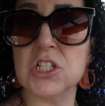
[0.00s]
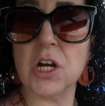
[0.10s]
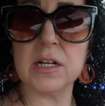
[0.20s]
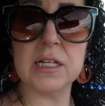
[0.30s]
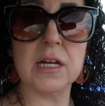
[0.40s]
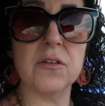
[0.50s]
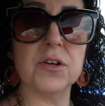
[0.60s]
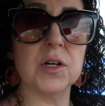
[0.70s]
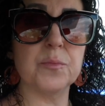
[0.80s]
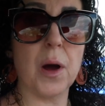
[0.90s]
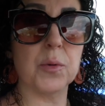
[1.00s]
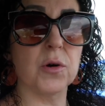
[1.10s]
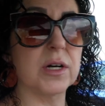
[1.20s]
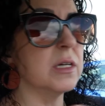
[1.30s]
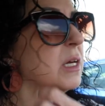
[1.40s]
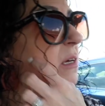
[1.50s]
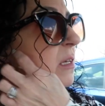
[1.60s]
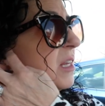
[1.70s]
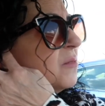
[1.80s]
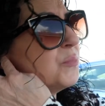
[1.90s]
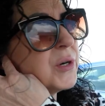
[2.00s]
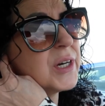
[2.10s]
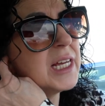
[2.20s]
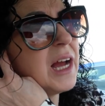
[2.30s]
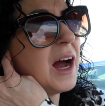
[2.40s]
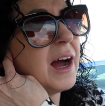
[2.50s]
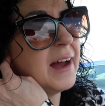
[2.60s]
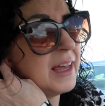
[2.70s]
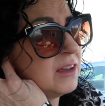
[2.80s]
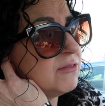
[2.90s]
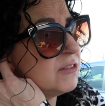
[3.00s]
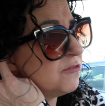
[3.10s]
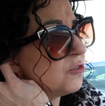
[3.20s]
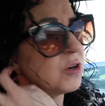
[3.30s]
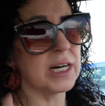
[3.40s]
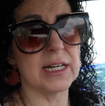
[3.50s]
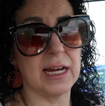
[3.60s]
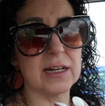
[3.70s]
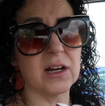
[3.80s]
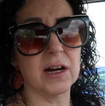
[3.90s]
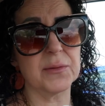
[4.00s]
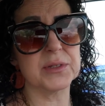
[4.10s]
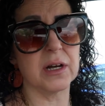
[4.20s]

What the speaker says: chocolate covered popcorn. They're pretty high even for net carbs,